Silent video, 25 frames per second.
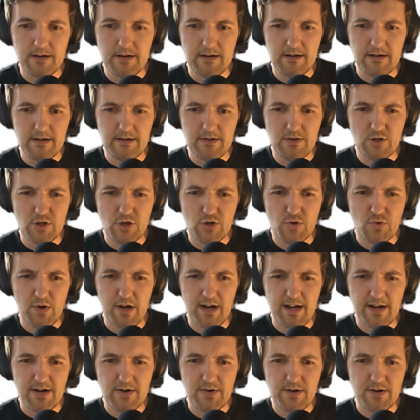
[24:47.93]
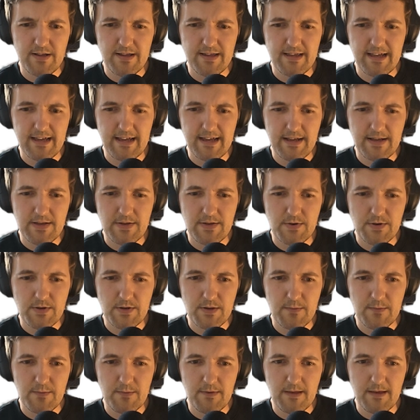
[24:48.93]
200 days or
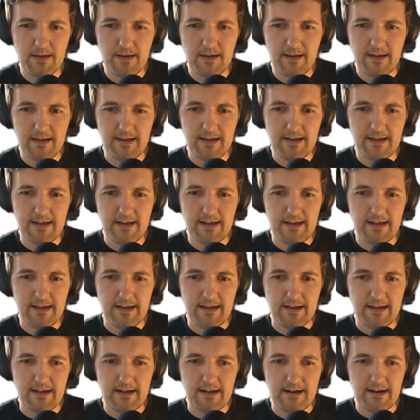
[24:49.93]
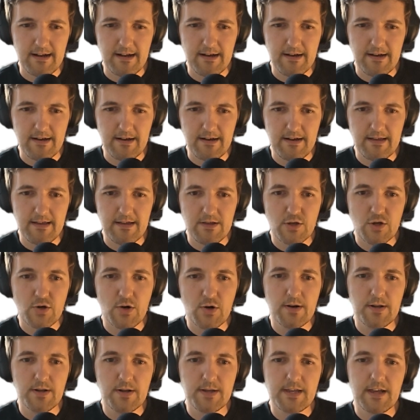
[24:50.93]
something.
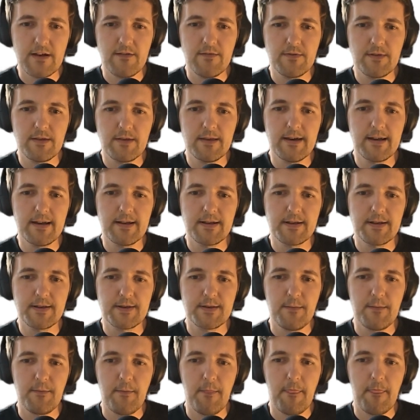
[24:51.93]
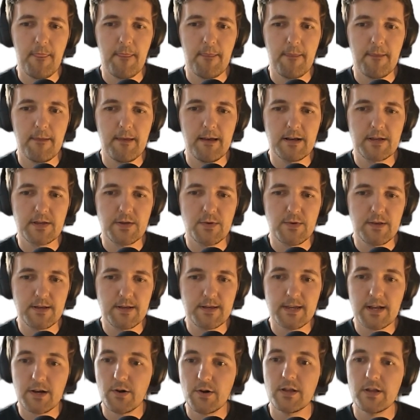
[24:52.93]
270 days. Yeah, so the
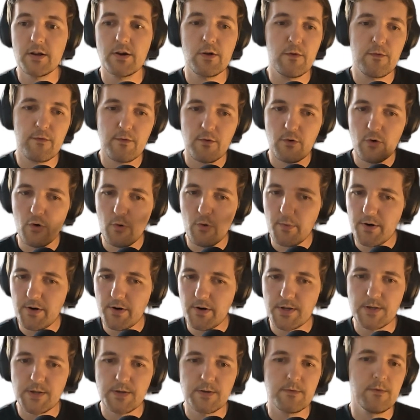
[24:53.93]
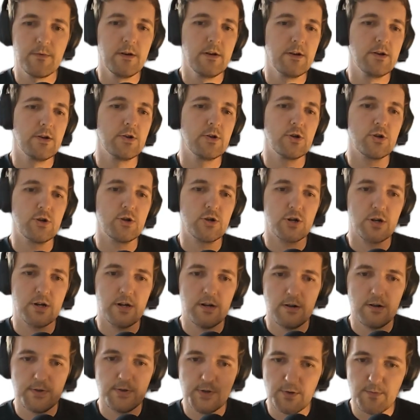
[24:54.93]
Secretary of Commerce
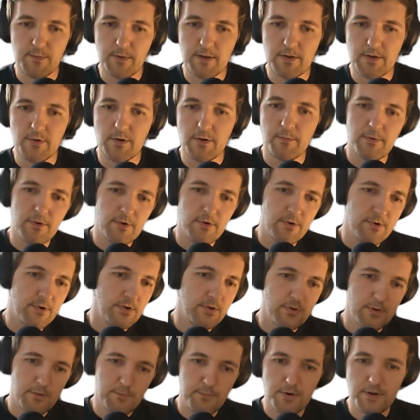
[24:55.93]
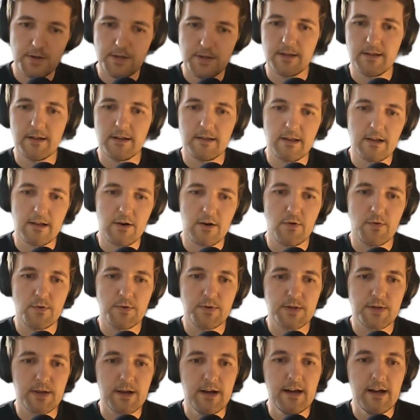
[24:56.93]
shall submit a report to the President that
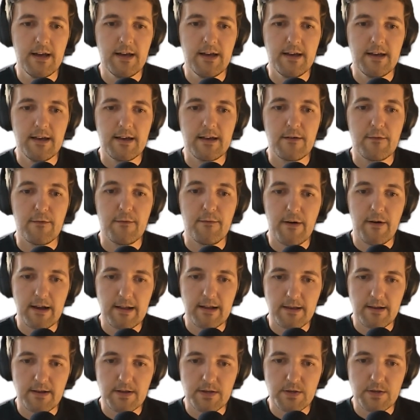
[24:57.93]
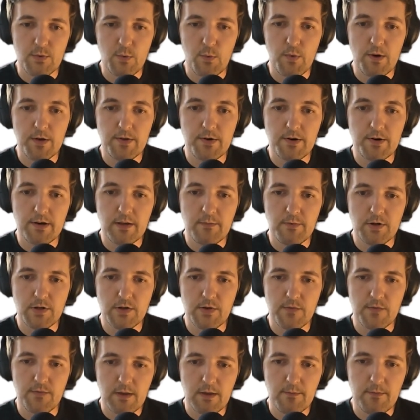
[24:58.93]
includes findings on whether imports
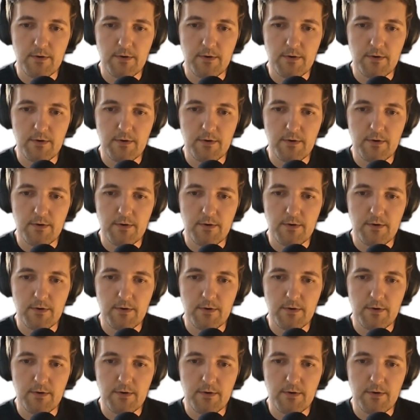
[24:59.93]
of timber